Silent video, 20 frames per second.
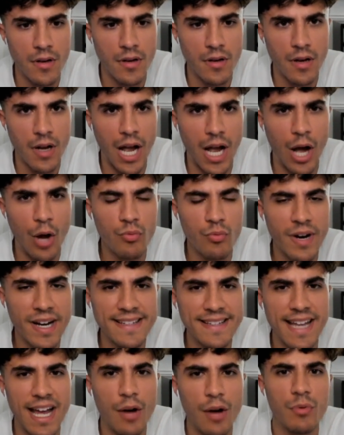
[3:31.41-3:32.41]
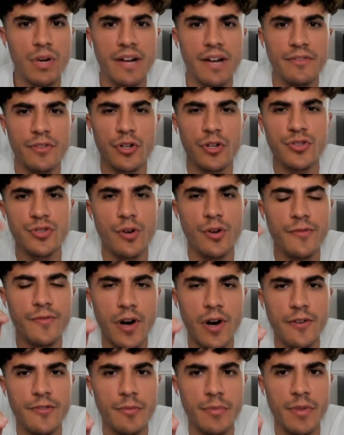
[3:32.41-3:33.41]
I'll write down what I've learned so
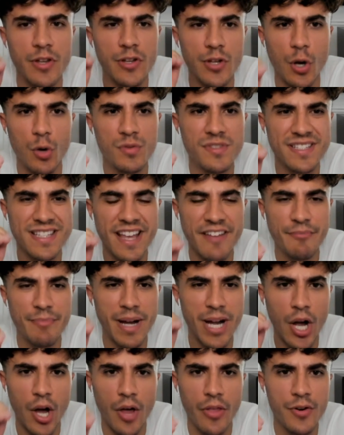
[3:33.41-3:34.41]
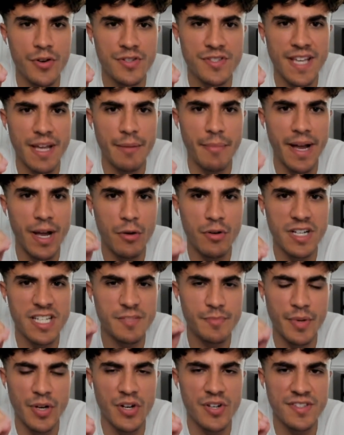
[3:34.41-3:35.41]
far from the notes left by others and my own
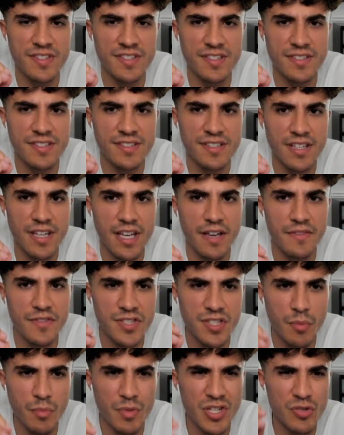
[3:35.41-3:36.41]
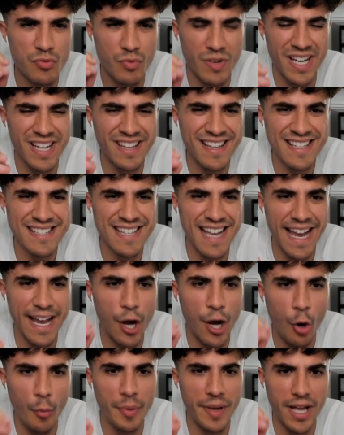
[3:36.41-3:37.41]
experiences. If someone is reading this, I
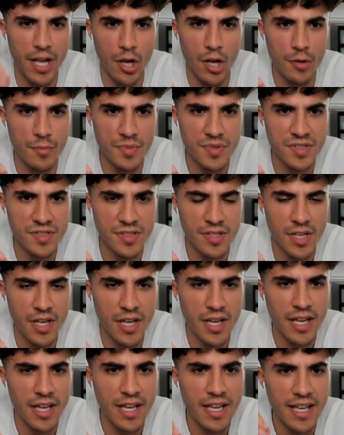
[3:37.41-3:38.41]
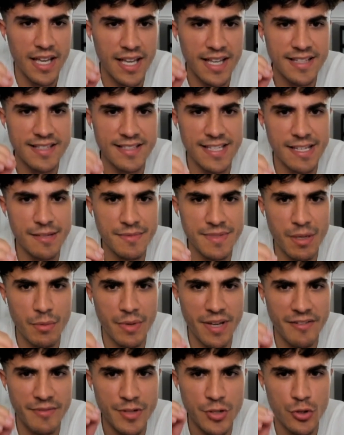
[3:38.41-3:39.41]
hope it helps. It seems that
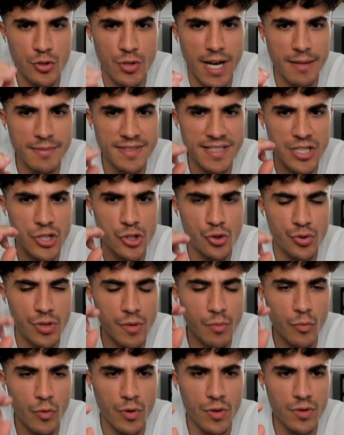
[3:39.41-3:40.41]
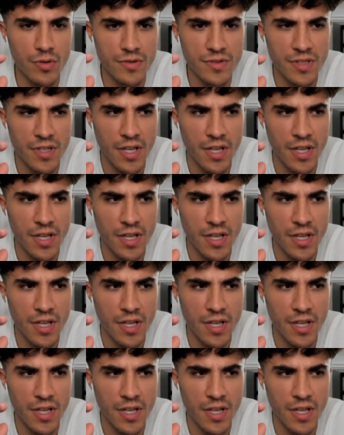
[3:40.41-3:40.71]
we have been trapped in a dream world.